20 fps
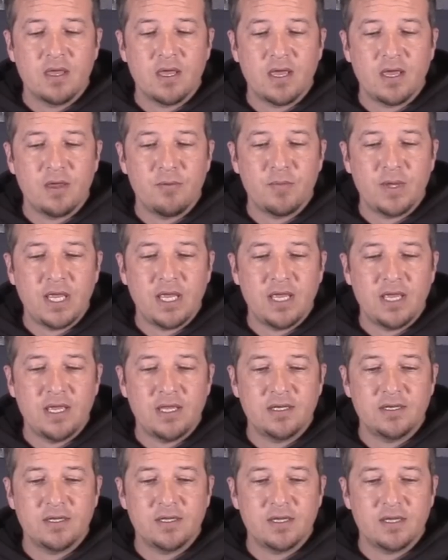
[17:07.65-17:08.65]
Um,
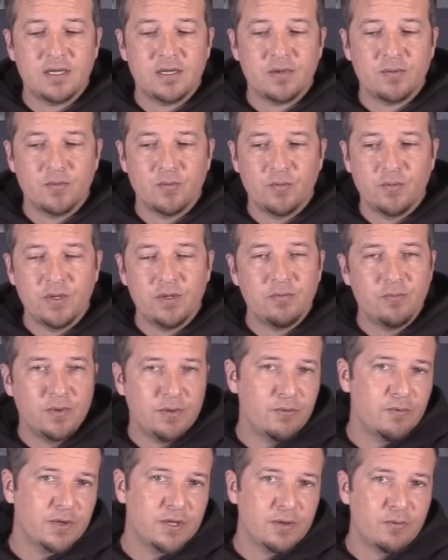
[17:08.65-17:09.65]
and uh, we,
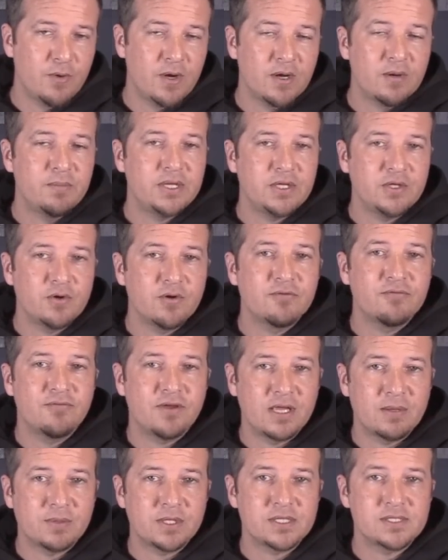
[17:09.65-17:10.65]
we really want to be your
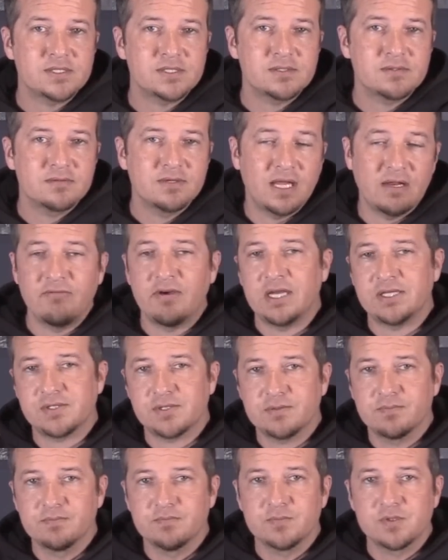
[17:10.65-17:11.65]
family's
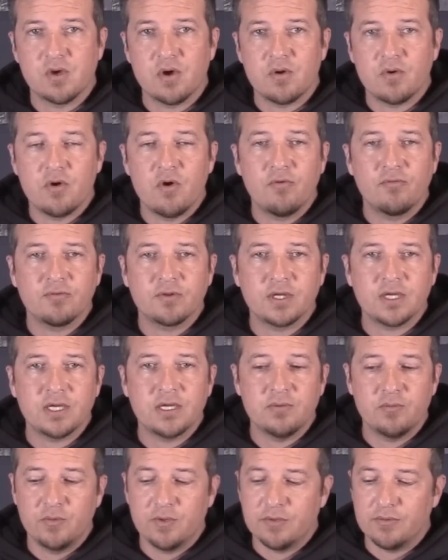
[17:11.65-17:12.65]
advisor. So
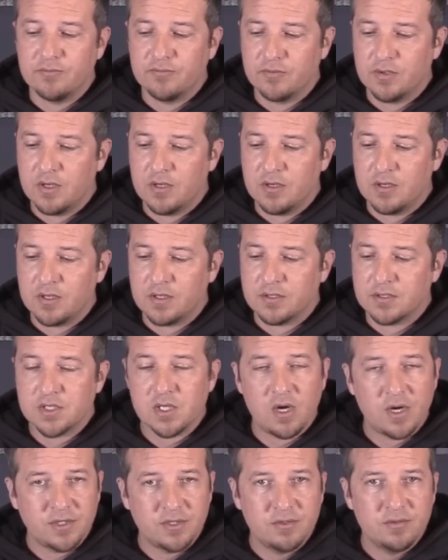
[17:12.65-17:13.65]
hopefully, we've uh,
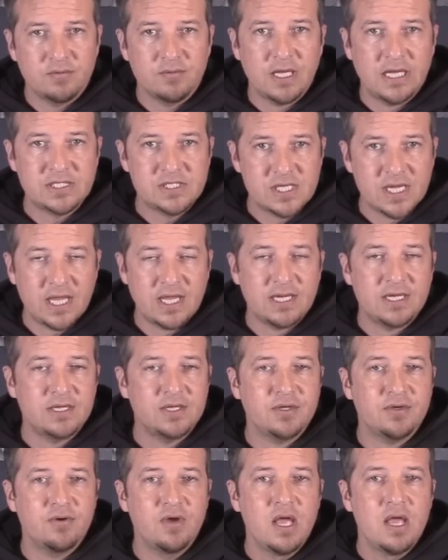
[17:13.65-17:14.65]
taught you,
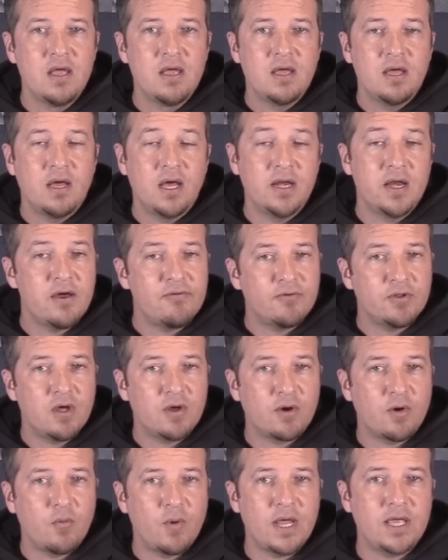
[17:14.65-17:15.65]
educated you enough
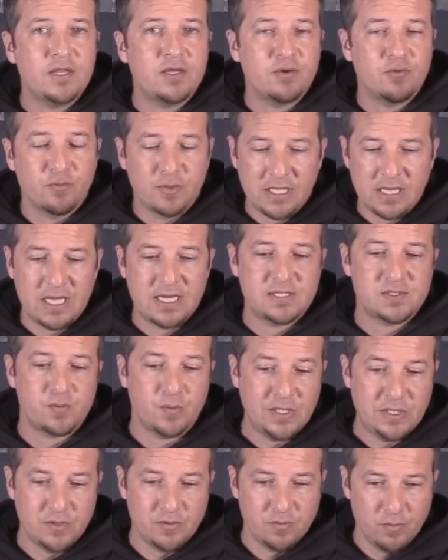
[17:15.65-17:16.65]
along the way that you
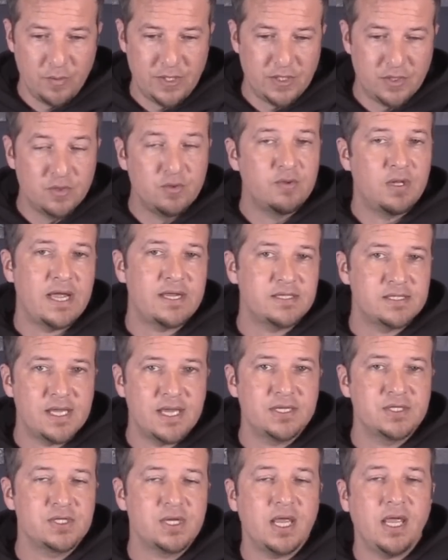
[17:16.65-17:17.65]
realize we, we do like
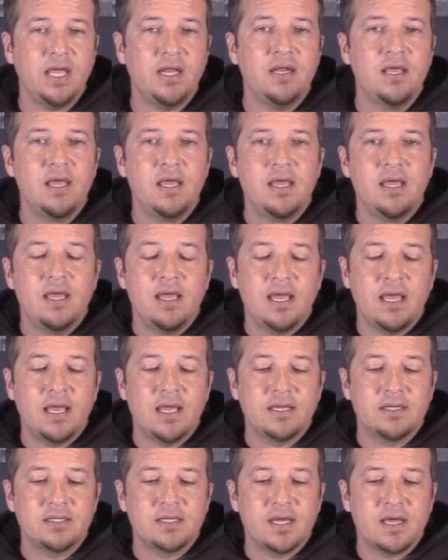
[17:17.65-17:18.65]
to educate.
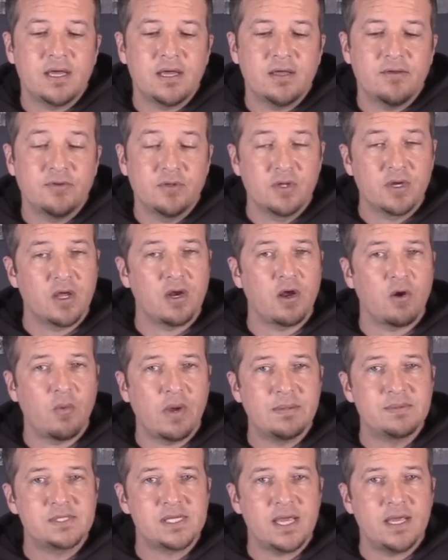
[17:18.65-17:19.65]
And uh, if you look at our
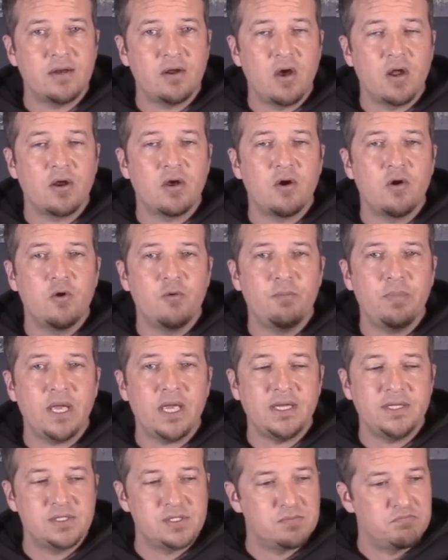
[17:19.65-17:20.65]
website on the
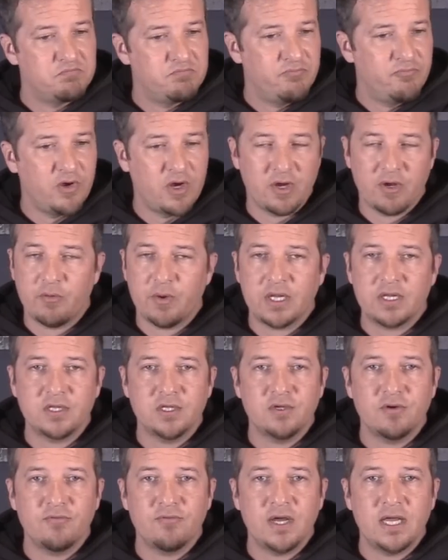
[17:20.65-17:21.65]
homepage, very
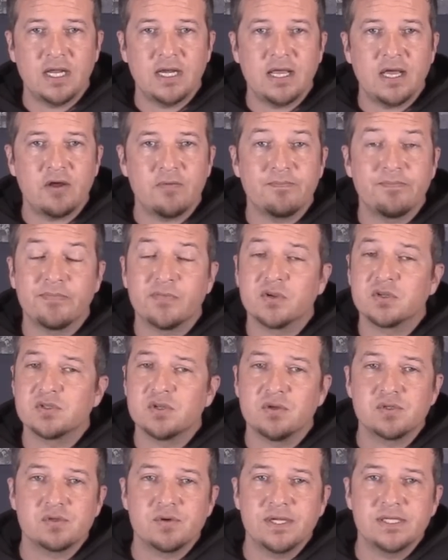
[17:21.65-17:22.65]
quickly you'll find out there's
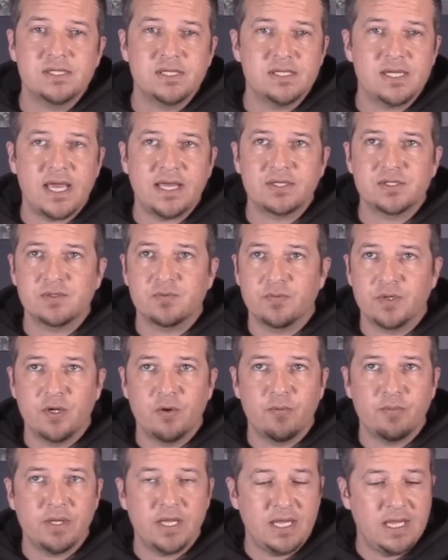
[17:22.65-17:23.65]
no strings attached. We
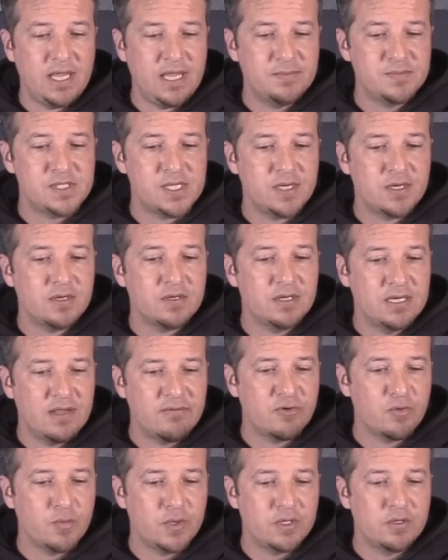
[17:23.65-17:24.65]
don't play games here,
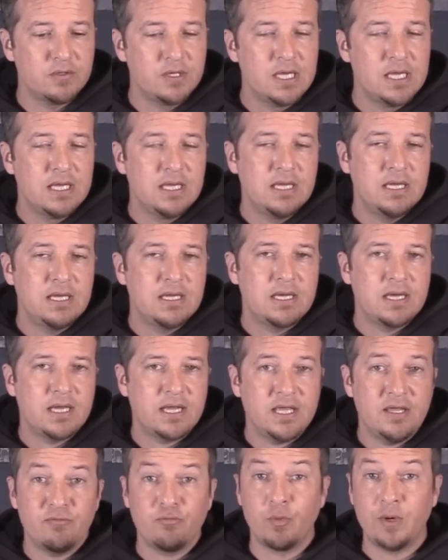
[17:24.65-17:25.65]
never will.
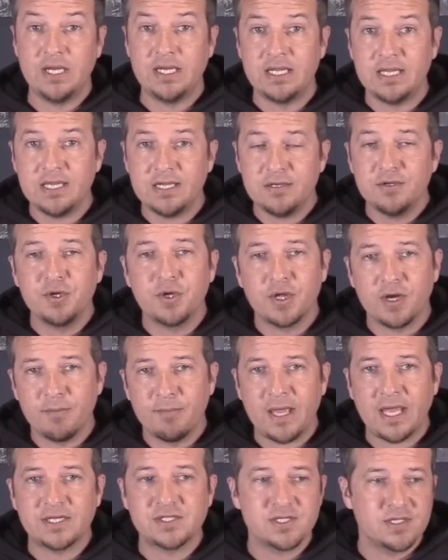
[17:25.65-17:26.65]
Uh, if we did, you can
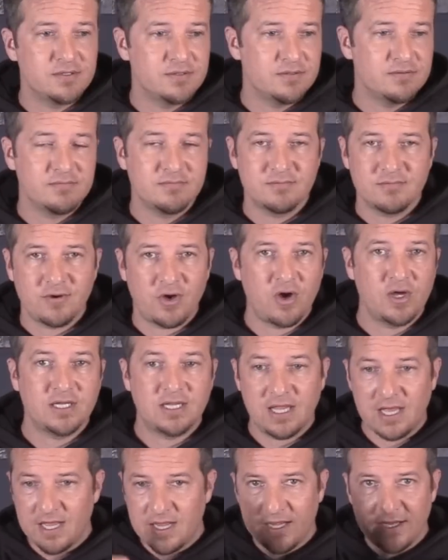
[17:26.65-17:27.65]
imagine
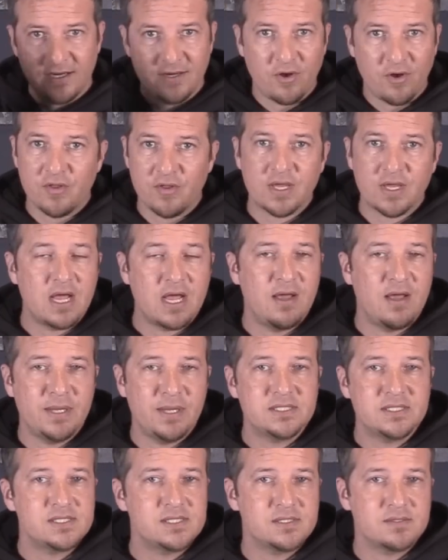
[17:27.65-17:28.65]
online and all the
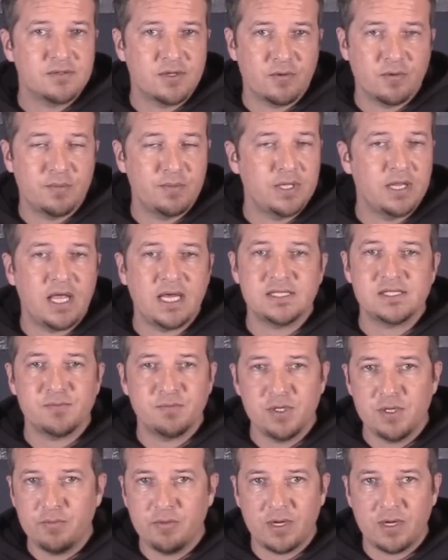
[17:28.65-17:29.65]
comments, there would be lots
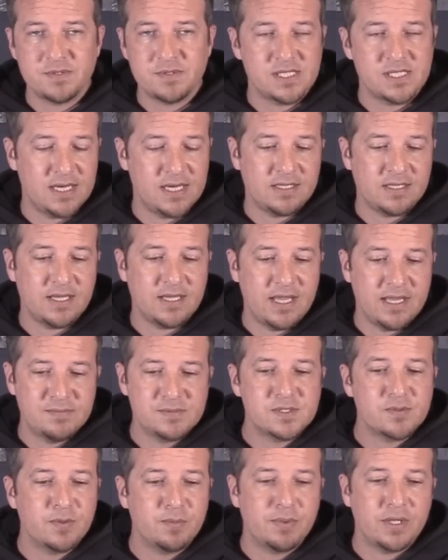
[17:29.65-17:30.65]
of people upset at the
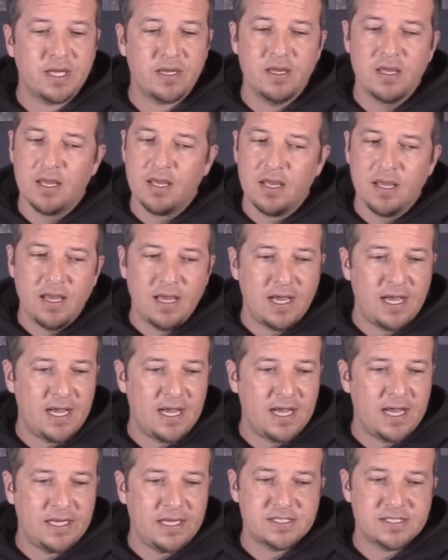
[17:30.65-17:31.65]
games that we play.
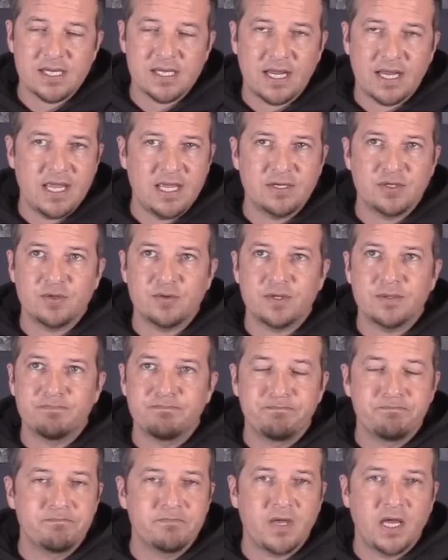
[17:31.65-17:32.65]
Uh, I just I can't do it.
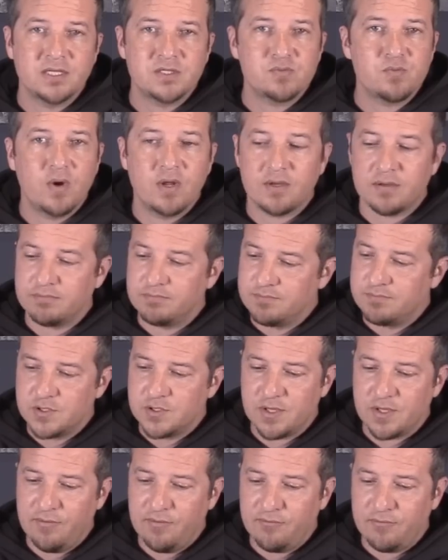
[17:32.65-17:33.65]
I just want a
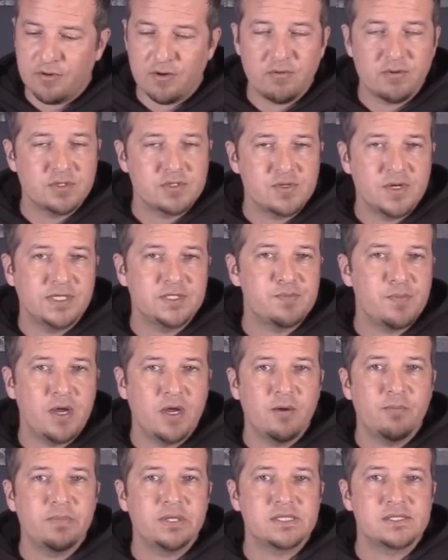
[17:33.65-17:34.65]
straightforward,
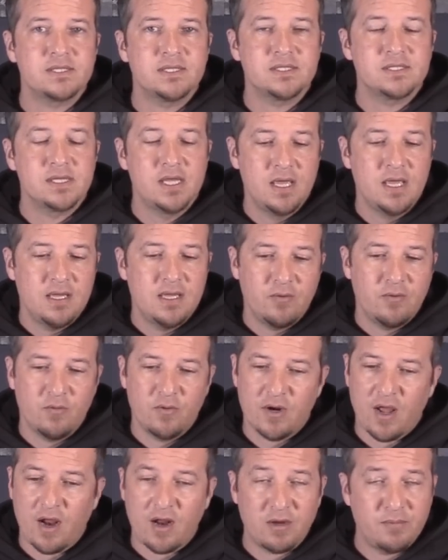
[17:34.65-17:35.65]
transparent business.
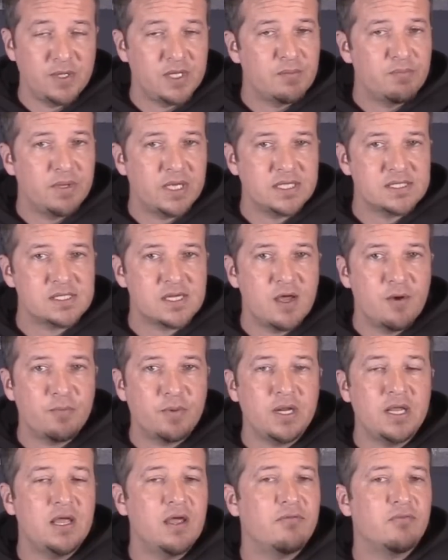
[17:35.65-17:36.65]
We're not going to be the biggest
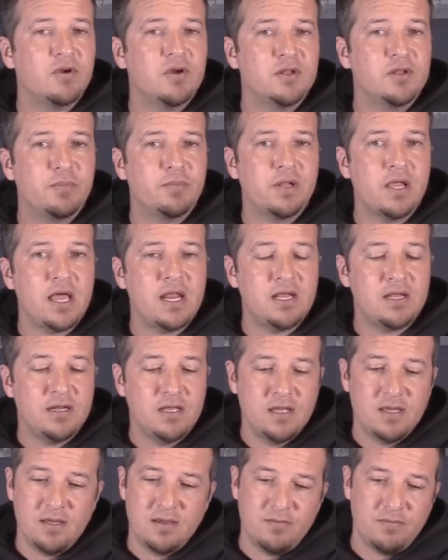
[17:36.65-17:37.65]
company ever on the
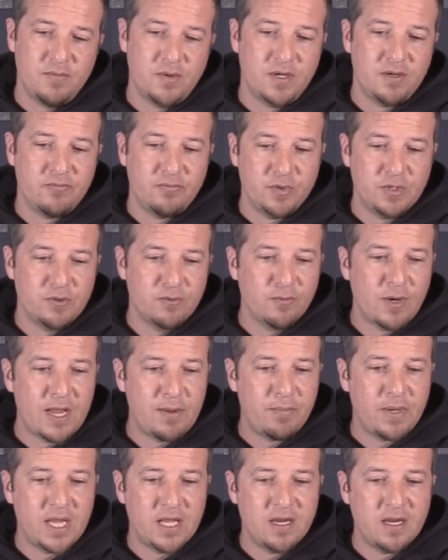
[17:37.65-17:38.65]
planet, but we do
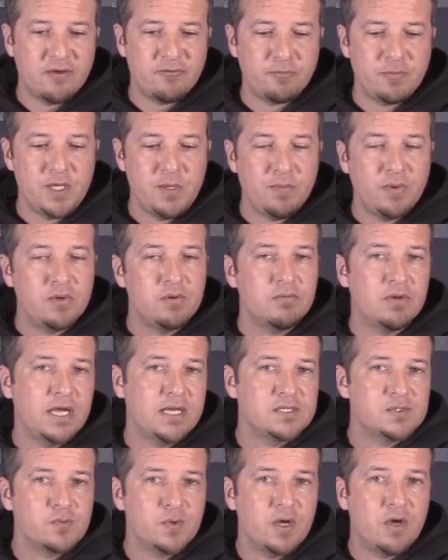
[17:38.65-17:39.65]
right by enough people
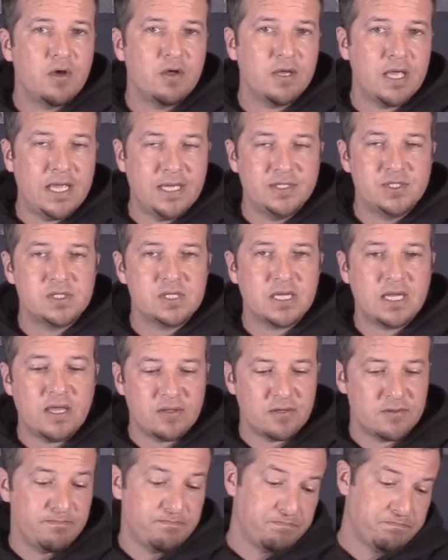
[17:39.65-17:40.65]
as we all age
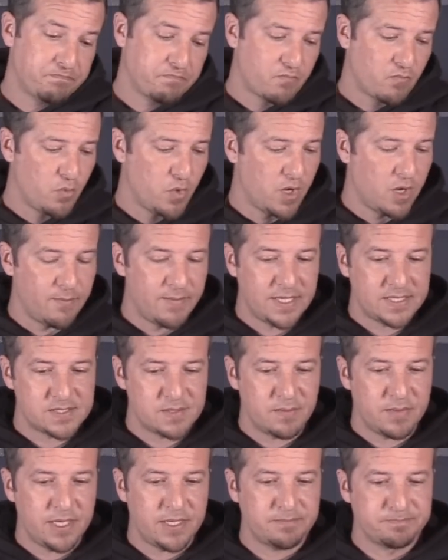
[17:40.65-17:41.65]
together. We all make
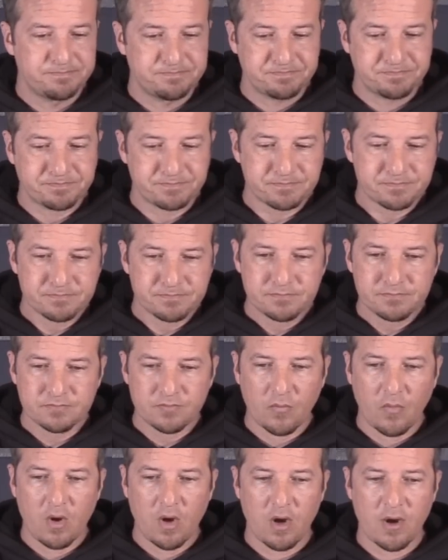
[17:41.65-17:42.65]
some money. All
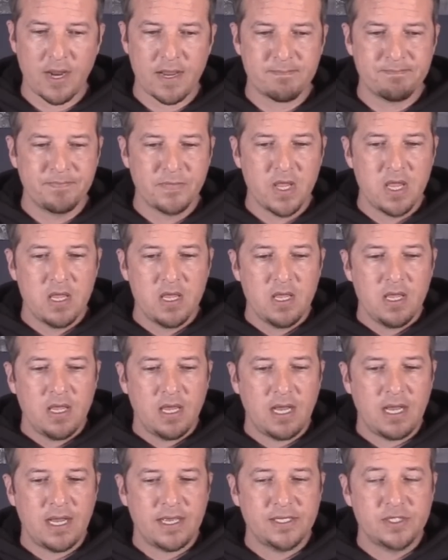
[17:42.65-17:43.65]
right.
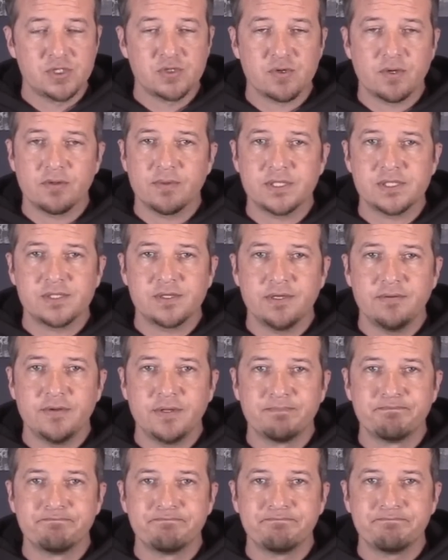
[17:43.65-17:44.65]
Uh, enjoy the rest of
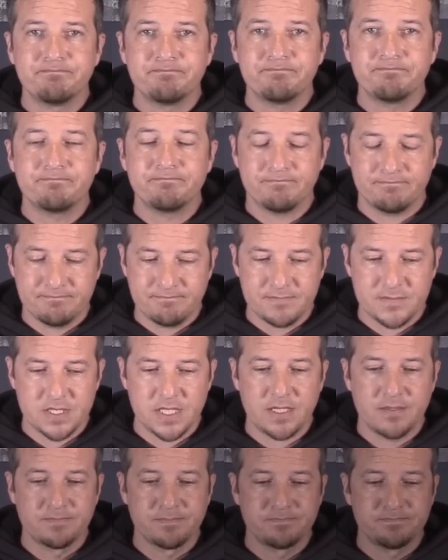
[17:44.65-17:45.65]

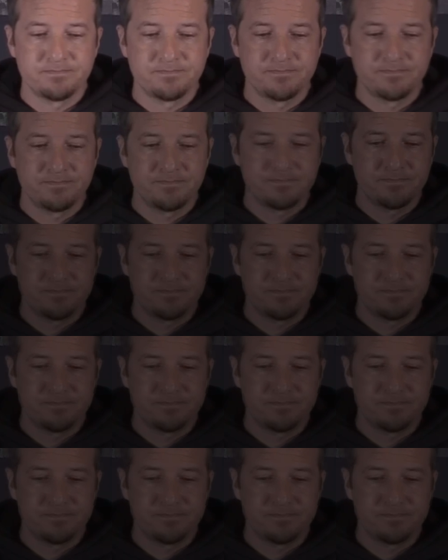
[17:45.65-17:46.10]
your evening.